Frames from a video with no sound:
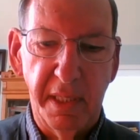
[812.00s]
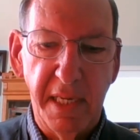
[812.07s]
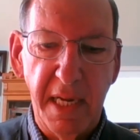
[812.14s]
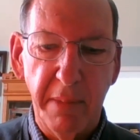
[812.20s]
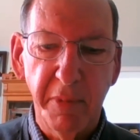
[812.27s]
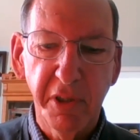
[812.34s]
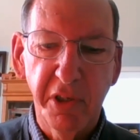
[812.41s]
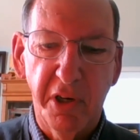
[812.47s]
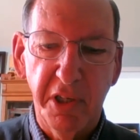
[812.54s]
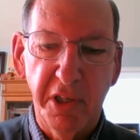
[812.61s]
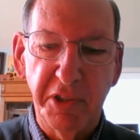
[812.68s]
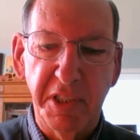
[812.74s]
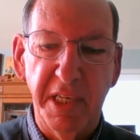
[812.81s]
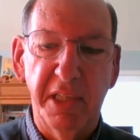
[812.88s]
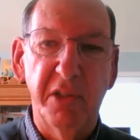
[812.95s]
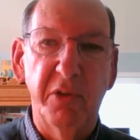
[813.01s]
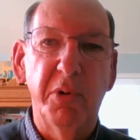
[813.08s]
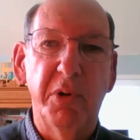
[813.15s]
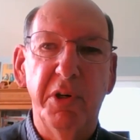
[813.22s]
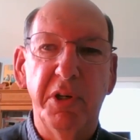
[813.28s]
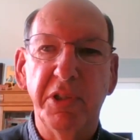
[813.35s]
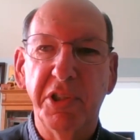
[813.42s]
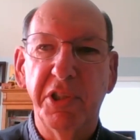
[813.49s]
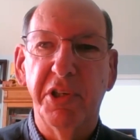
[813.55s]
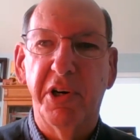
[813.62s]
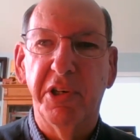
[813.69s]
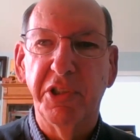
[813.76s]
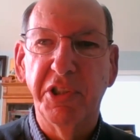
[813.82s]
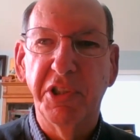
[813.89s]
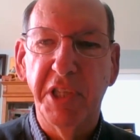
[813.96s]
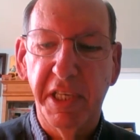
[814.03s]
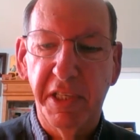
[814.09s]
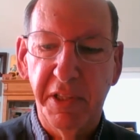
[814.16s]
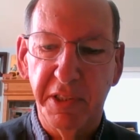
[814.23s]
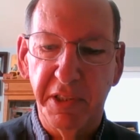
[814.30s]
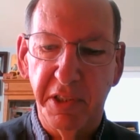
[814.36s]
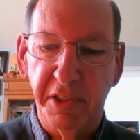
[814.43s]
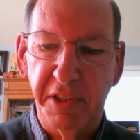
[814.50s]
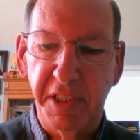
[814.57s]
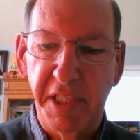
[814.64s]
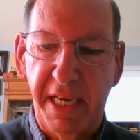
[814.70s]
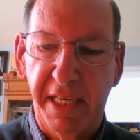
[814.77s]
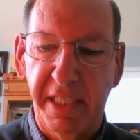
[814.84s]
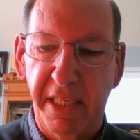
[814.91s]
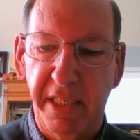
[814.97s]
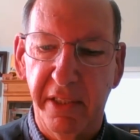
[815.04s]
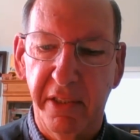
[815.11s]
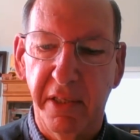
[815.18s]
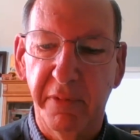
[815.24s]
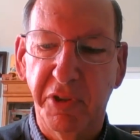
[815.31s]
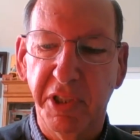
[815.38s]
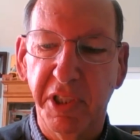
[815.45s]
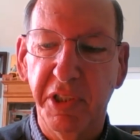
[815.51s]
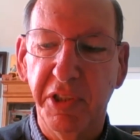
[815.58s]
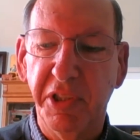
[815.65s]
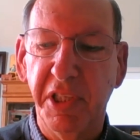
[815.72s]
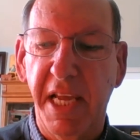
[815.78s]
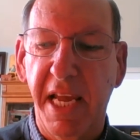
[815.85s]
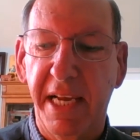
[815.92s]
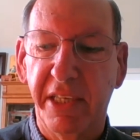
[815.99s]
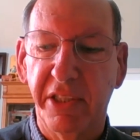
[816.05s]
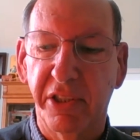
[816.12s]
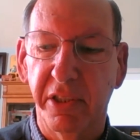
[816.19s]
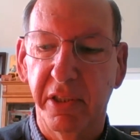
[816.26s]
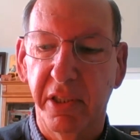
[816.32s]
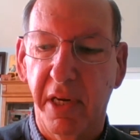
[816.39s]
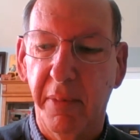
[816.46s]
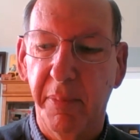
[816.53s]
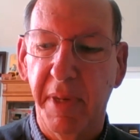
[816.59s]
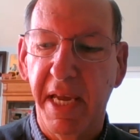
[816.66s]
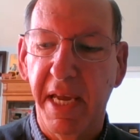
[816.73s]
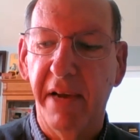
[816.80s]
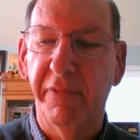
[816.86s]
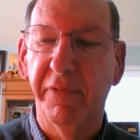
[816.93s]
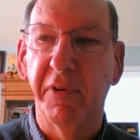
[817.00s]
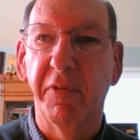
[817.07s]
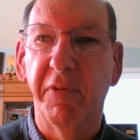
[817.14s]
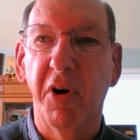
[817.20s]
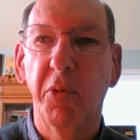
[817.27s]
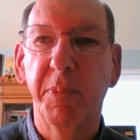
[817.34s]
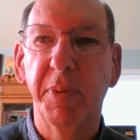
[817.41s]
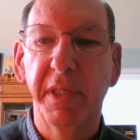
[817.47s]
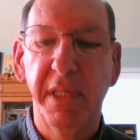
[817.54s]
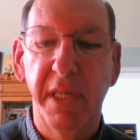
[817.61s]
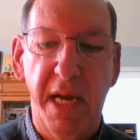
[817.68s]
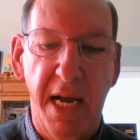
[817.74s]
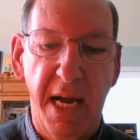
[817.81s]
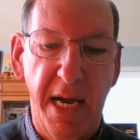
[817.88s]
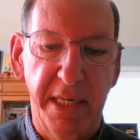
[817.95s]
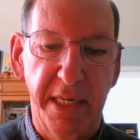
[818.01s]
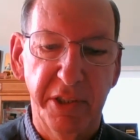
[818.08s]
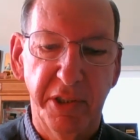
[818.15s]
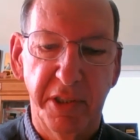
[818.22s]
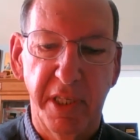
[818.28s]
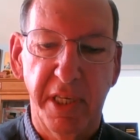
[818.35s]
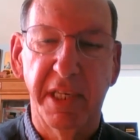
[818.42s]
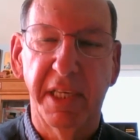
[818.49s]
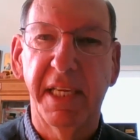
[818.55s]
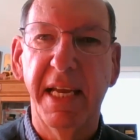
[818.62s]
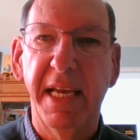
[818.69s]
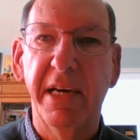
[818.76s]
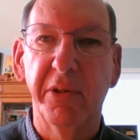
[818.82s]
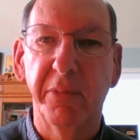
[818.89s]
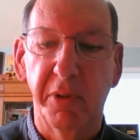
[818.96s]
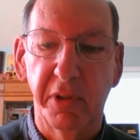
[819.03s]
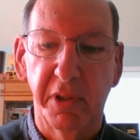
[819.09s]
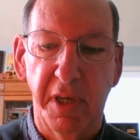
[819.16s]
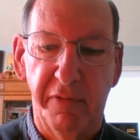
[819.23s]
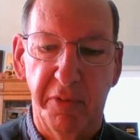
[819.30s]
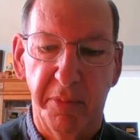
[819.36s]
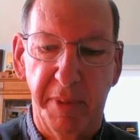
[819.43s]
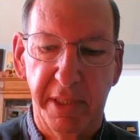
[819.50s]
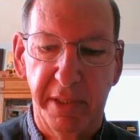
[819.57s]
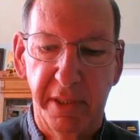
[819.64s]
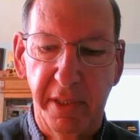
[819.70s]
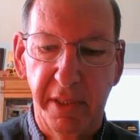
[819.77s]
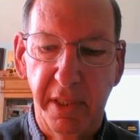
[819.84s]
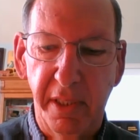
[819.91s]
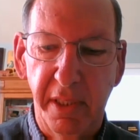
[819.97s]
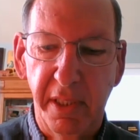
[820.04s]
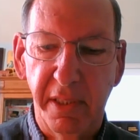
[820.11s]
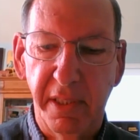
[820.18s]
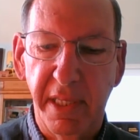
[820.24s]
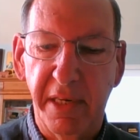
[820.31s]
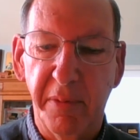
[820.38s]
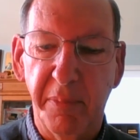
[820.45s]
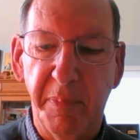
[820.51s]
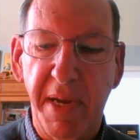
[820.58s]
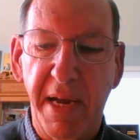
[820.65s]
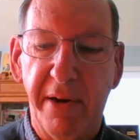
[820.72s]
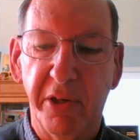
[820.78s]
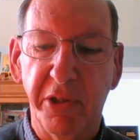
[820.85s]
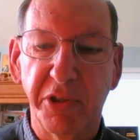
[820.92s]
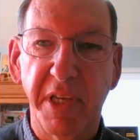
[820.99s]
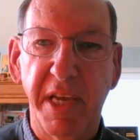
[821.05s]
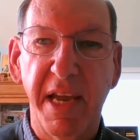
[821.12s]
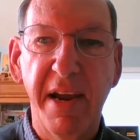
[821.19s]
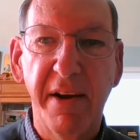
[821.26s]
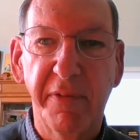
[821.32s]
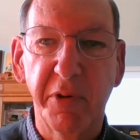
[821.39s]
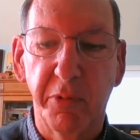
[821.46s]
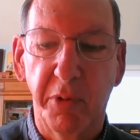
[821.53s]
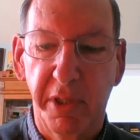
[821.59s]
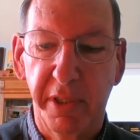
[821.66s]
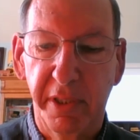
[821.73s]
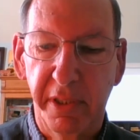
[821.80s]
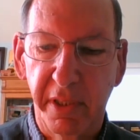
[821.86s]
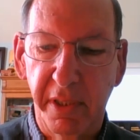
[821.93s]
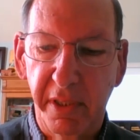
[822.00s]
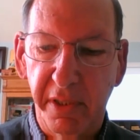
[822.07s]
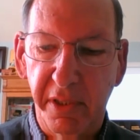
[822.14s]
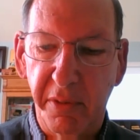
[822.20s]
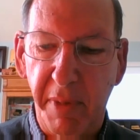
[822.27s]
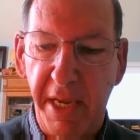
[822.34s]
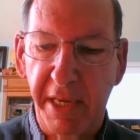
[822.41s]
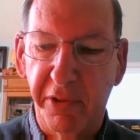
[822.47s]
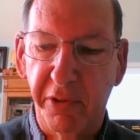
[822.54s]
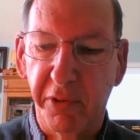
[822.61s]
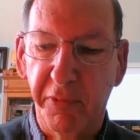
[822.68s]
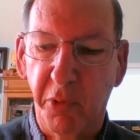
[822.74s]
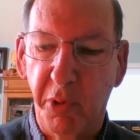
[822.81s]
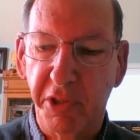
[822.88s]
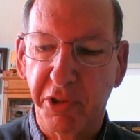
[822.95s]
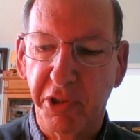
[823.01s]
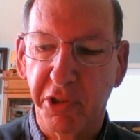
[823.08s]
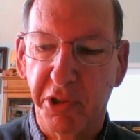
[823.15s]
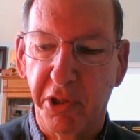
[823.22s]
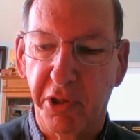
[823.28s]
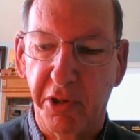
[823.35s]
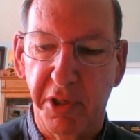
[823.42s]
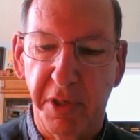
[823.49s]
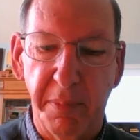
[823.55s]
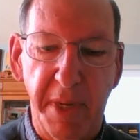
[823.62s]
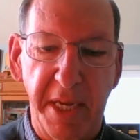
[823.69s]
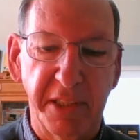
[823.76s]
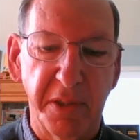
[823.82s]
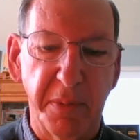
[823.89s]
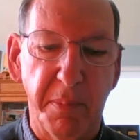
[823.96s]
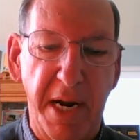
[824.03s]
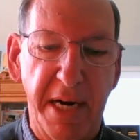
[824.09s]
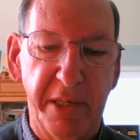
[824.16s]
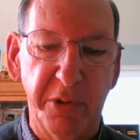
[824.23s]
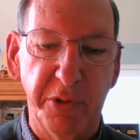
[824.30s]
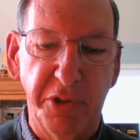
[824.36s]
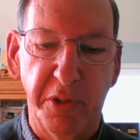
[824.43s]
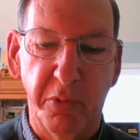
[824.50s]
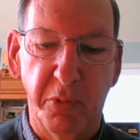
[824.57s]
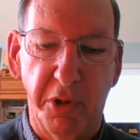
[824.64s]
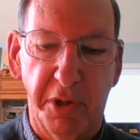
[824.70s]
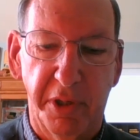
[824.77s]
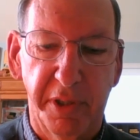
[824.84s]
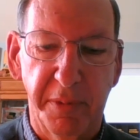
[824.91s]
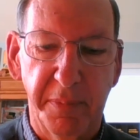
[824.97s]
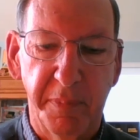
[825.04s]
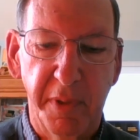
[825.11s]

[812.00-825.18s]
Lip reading: Common Cause Delaware is in our sixth decade of citizen action on behalf of open, honest, and accountable government that empowers everyone to make their voices heard and make democracy work.